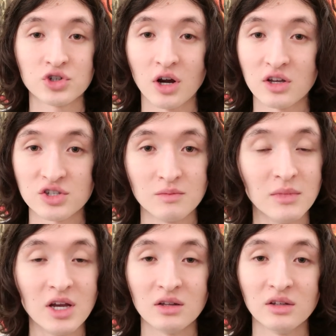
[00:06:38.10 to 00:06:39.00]
Chuck is
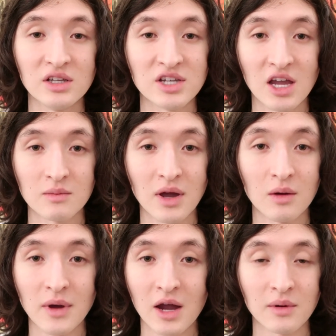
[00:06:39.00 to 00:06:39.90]
immediately taken
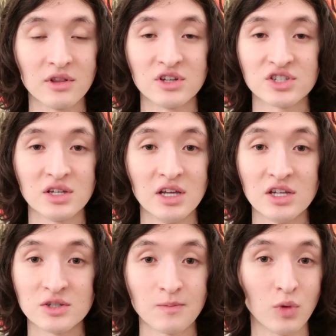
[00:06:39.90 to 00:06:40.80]
aback by this, and
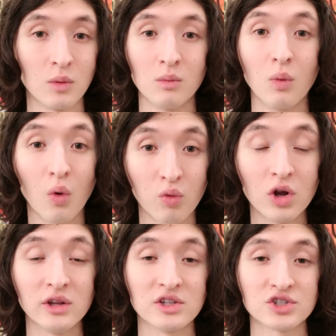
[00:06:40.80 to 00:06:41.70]
he's
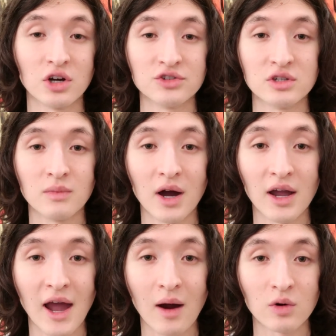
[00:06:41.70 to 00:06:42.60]
really insulted
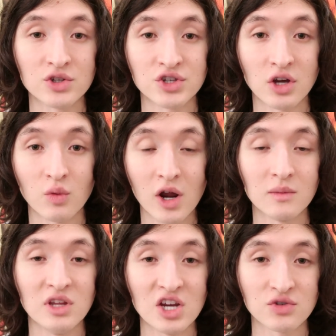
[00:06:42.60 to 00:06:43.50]
by Howard's
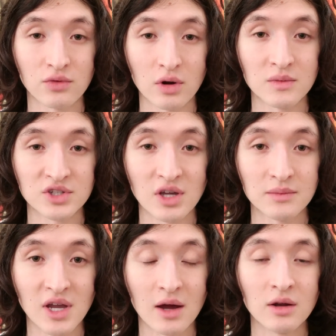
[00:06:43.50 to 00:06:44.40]
recommendation for him to
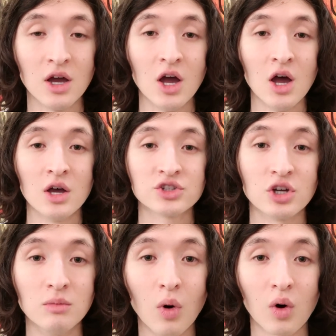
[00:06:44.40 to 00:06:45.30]
step down.
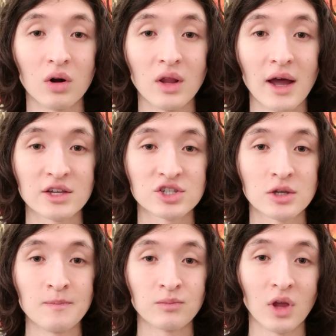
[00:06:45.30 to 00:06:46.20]
So more or
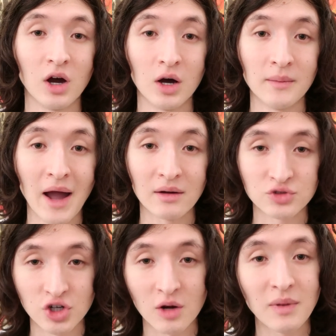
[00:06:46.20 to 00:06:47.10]
less,
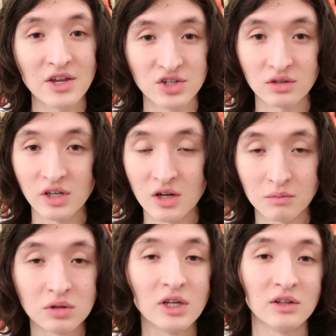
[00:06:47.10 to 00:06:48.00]
Chuck basically
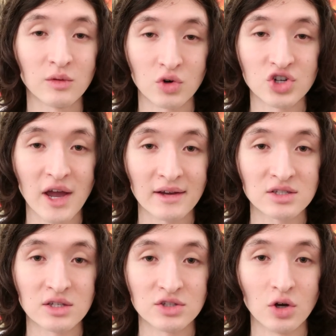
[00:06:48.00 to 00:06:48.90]
completely
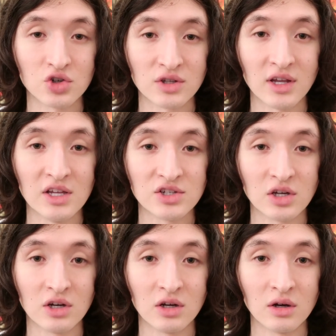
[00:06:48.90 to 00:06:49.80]
rejects this notion that he's
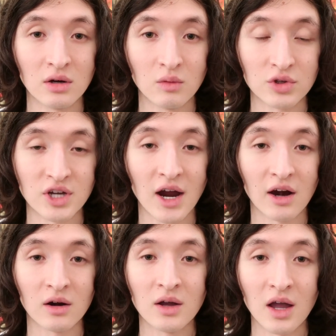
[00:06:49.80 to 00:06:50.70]
gonna
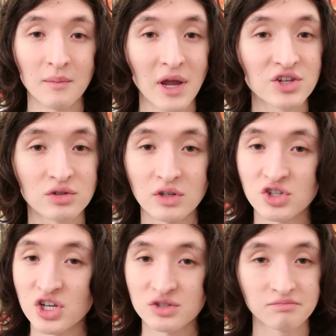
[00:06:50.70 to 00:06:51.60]
retire. It basically
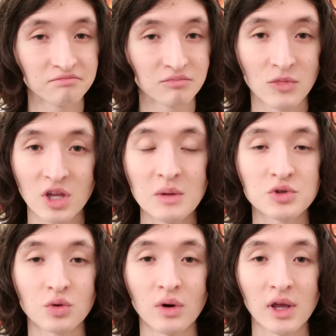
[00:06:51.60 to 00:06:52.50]
just
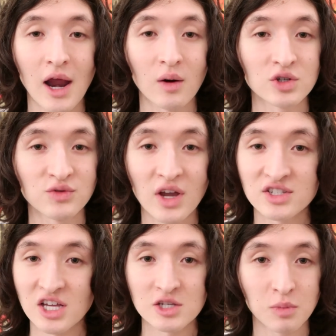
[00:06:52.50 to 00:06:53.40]
keeps throwing in Howard's
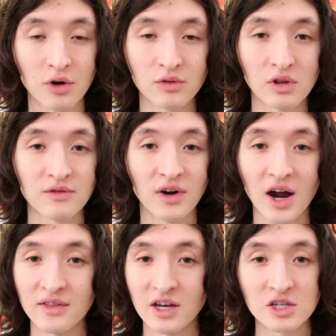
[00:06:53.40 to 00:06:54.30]
face that he's perfectly
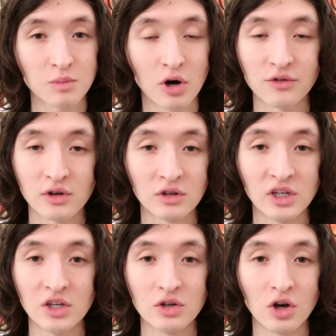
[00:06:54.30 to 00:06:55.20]
fine, that he's
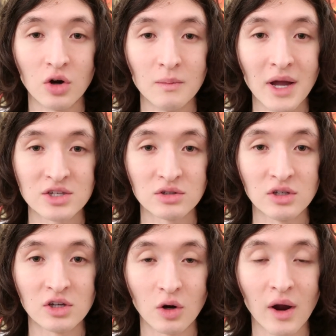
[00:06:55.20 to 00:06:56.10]
perfectly, you know,
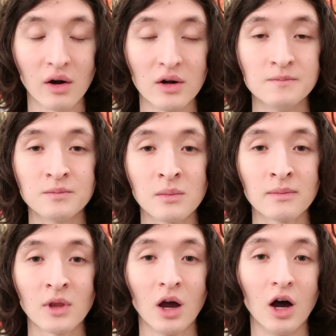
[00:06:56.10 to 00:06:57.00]
mentally coherent.
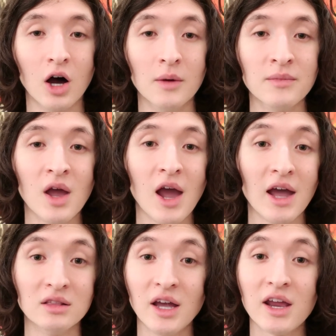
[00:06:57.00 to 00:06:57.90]

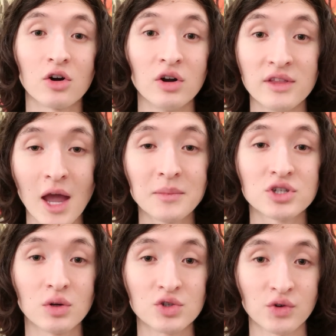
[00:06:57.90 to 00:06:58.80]
And later in the
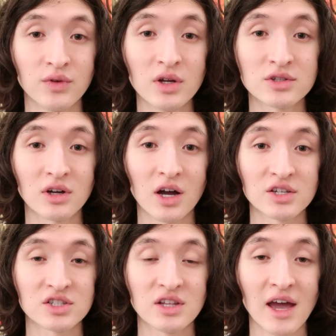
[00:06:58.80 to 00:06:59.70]
episode, it's revealed to
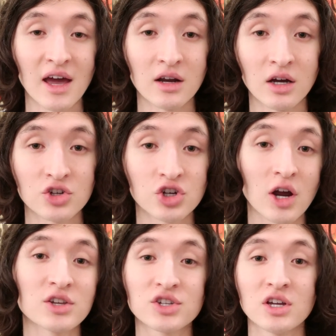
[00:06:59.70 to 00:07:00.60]
us that
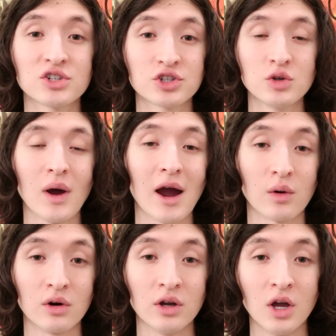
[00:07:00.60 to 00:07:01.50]
Chuck is gonna sue
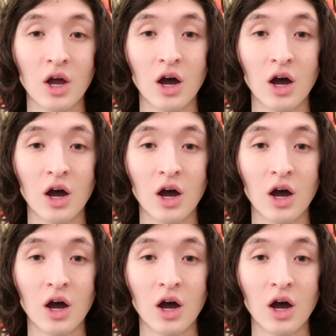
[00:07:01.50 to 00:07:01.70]
Howard.